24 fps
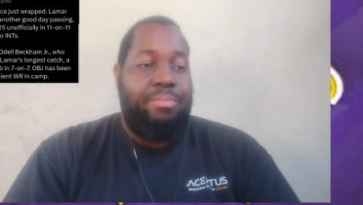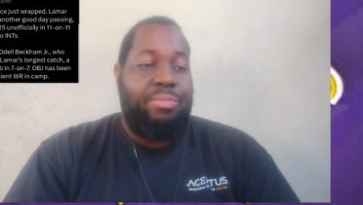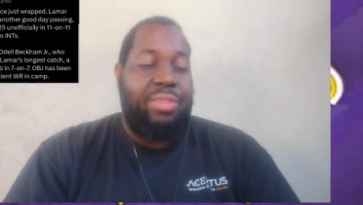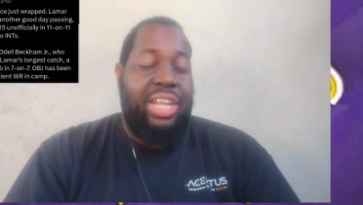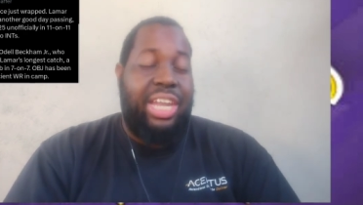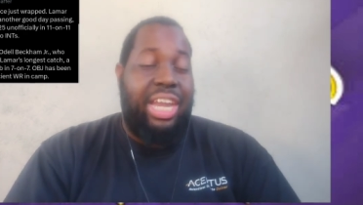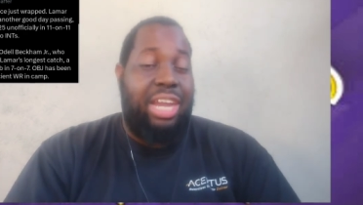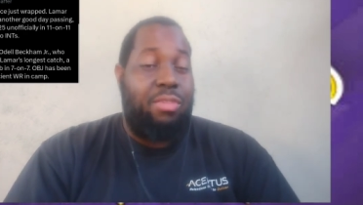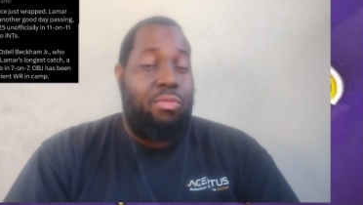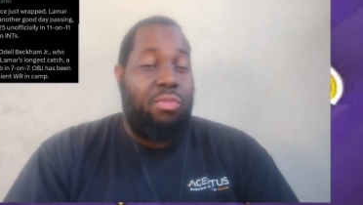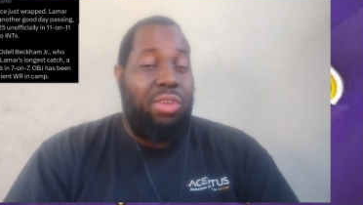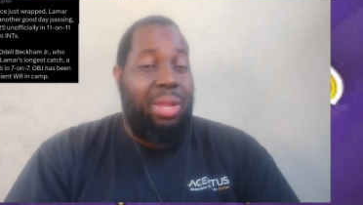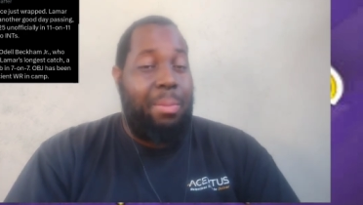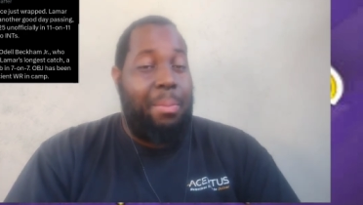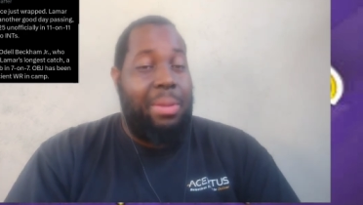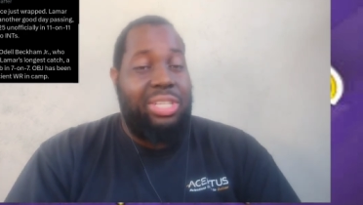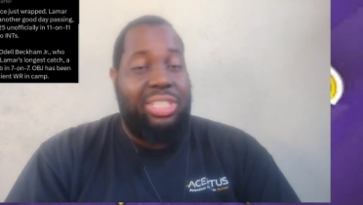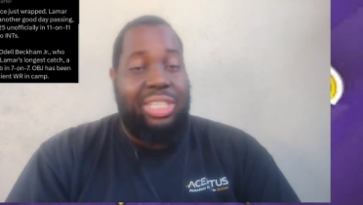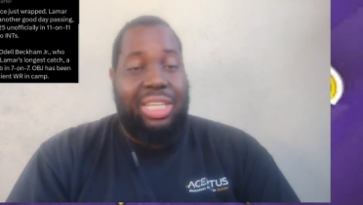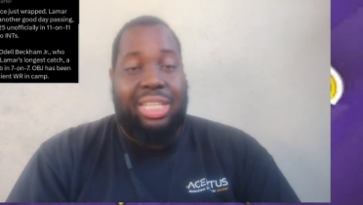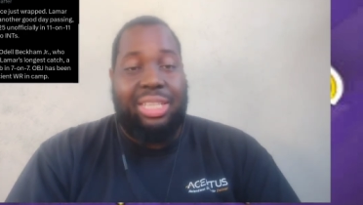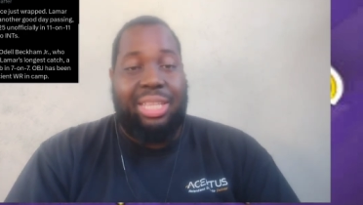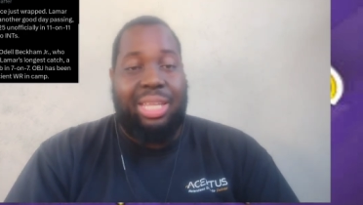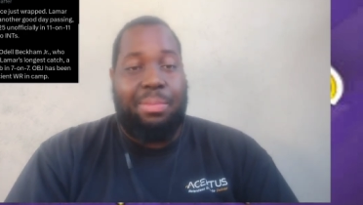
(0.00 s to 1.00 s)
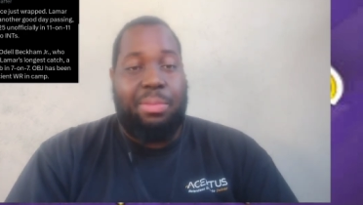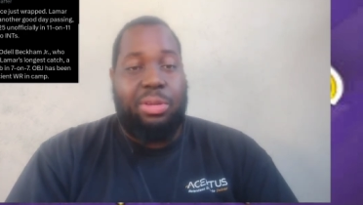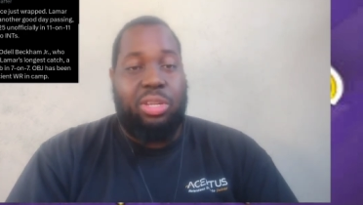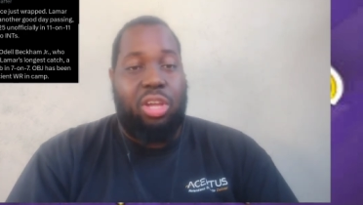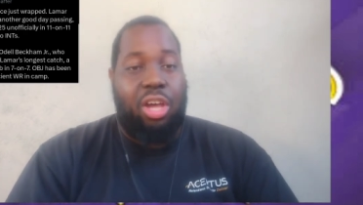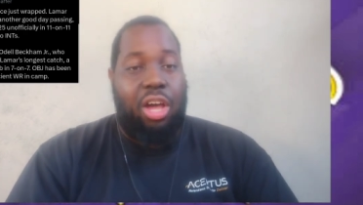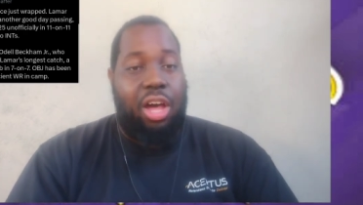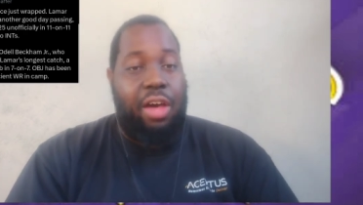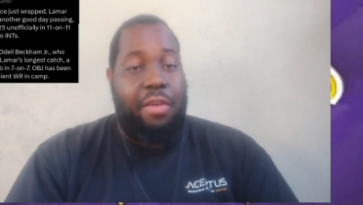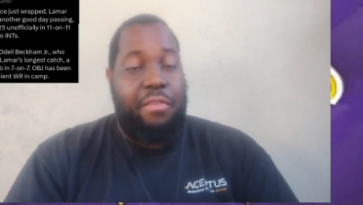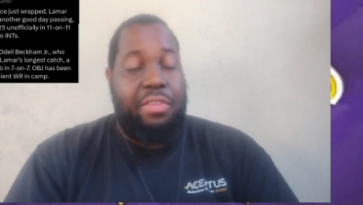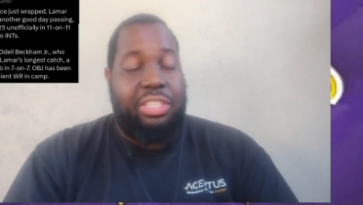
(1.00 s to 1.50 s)
They didn't really mention anything about
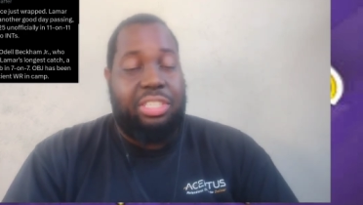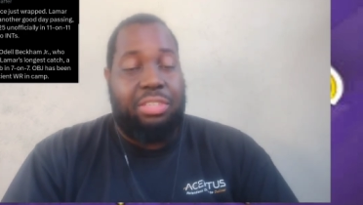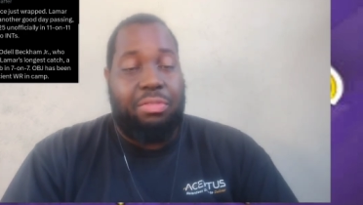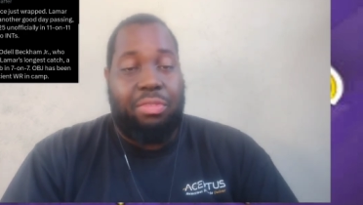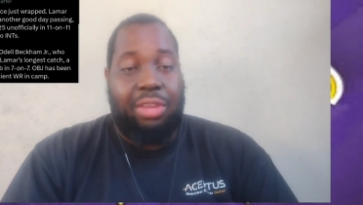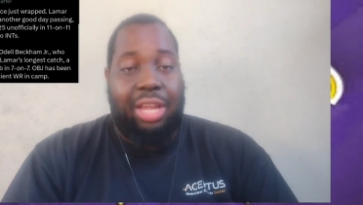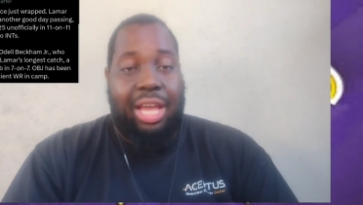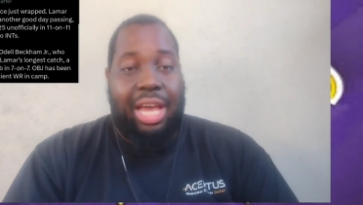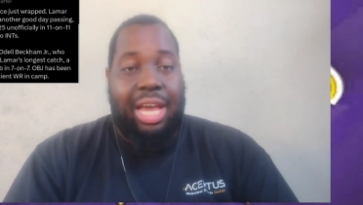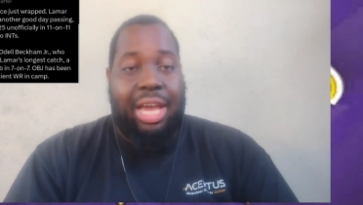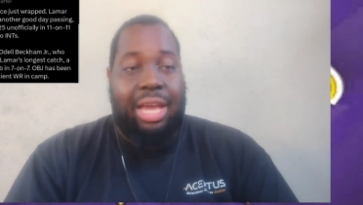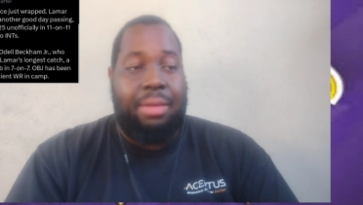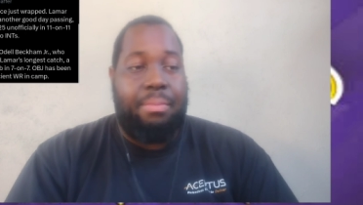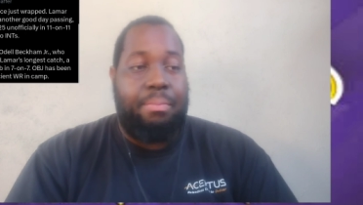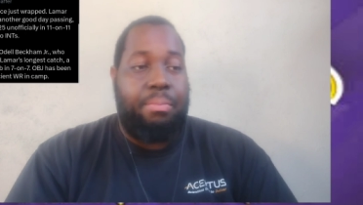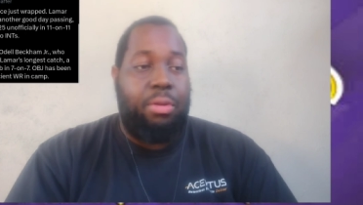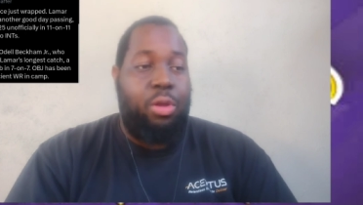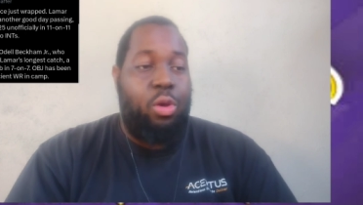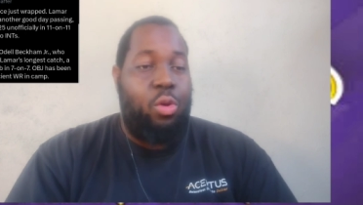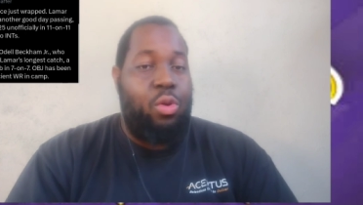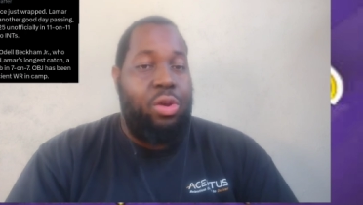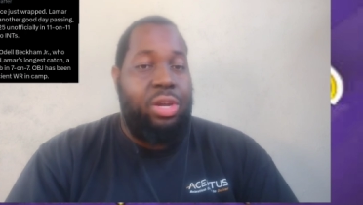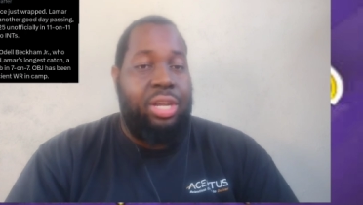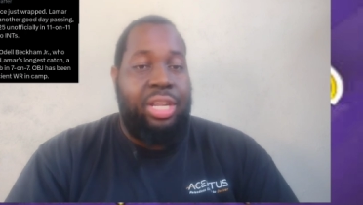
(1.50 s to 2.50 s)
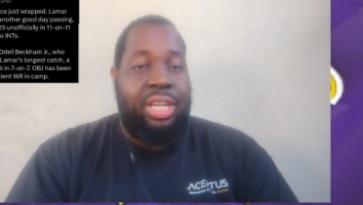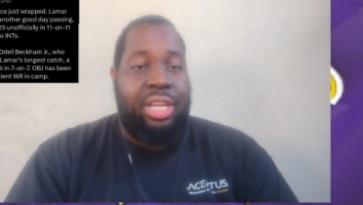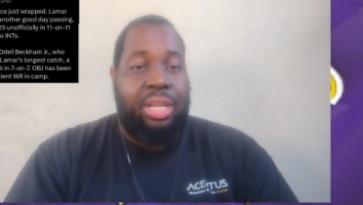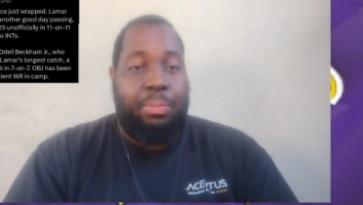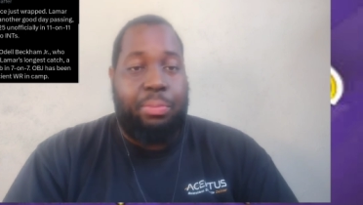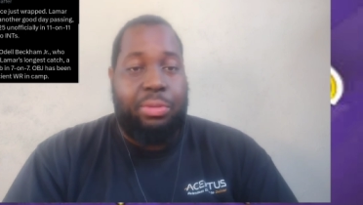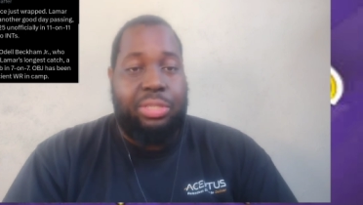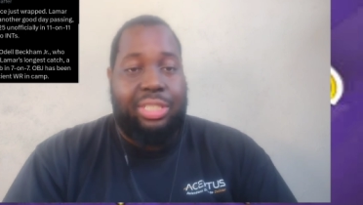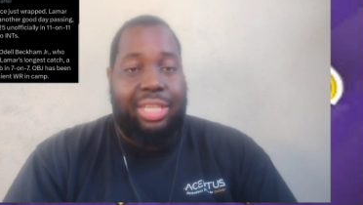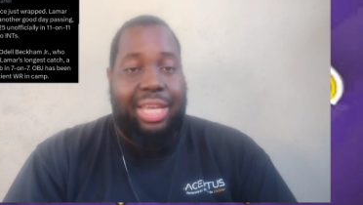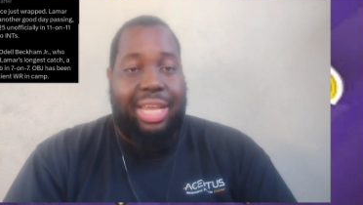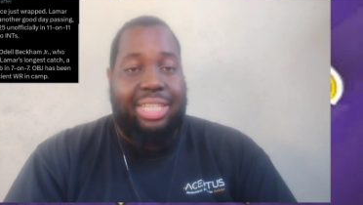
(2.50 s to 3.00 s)
the offensive line blowing
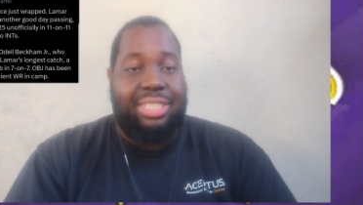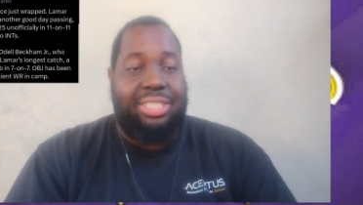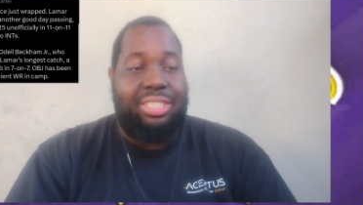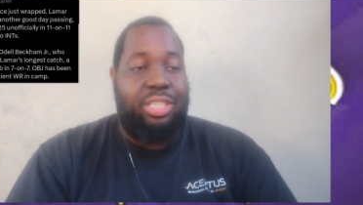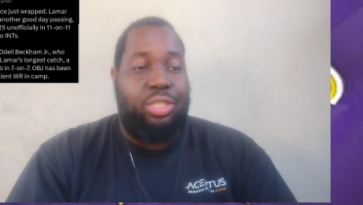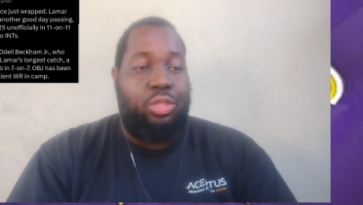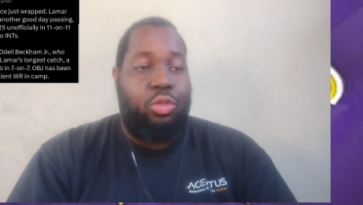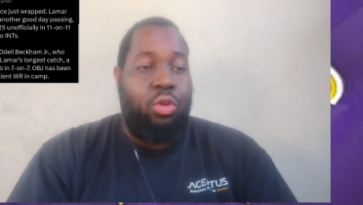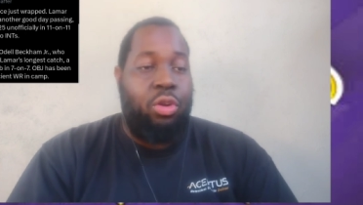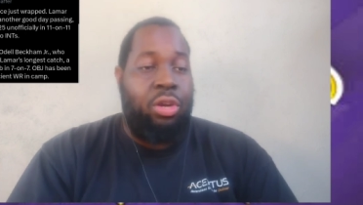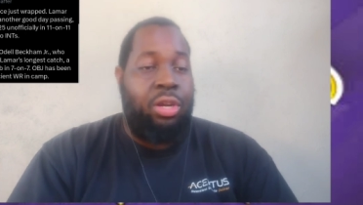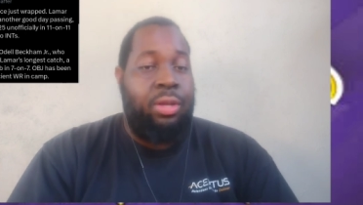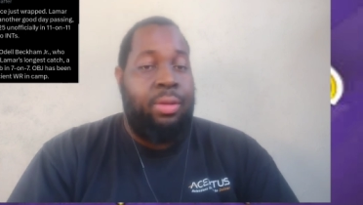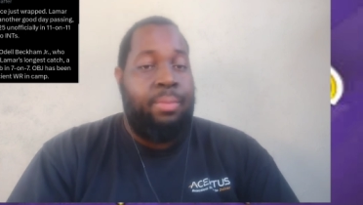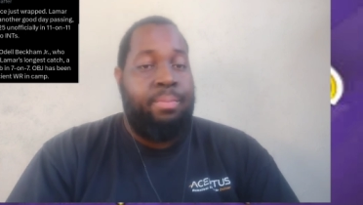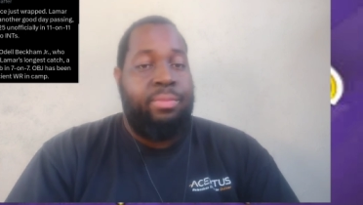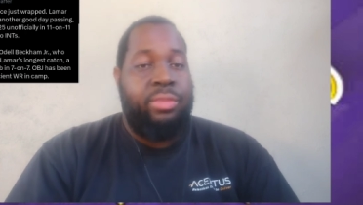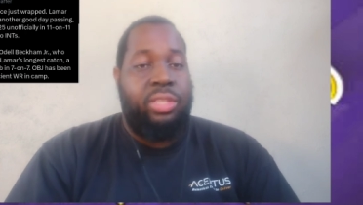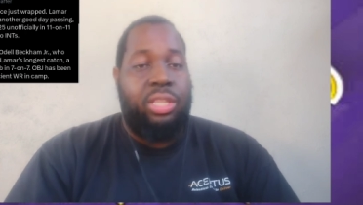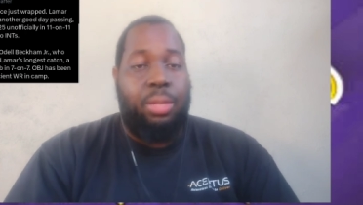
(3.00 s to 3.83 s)
any protections or